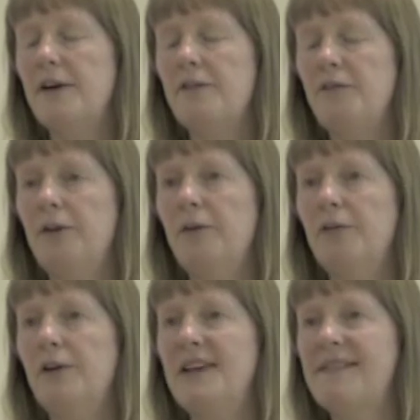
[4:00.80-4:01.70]
I feel
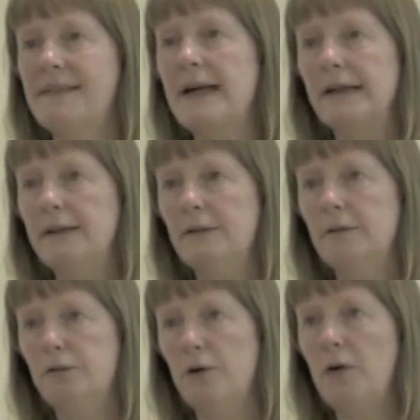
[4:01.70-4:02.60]
very sad
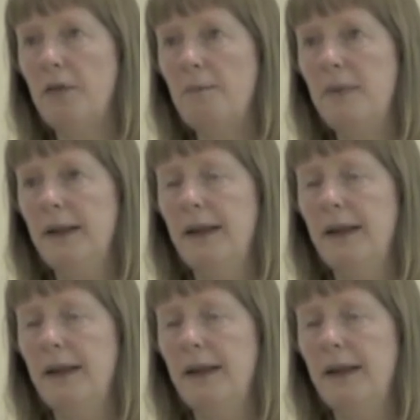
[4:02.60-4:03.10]
for them.